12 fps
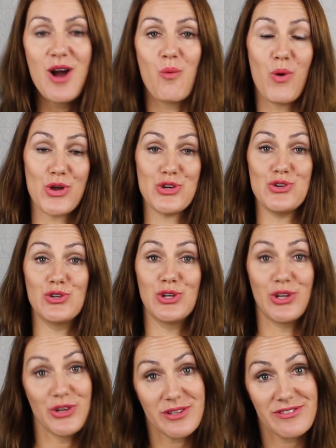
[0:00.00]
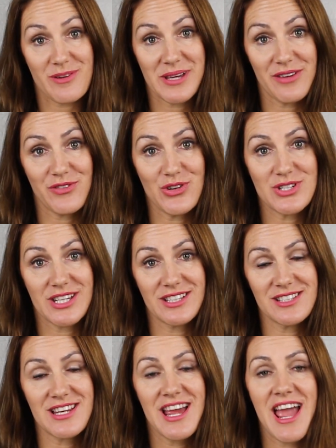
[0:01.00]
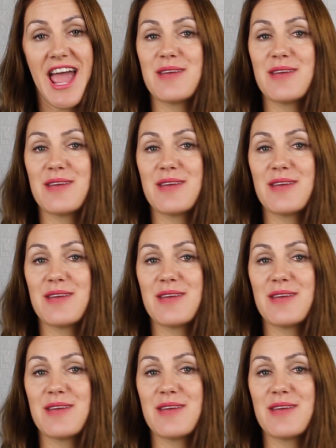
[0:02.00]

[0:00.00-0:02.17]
what you learned from it if you did,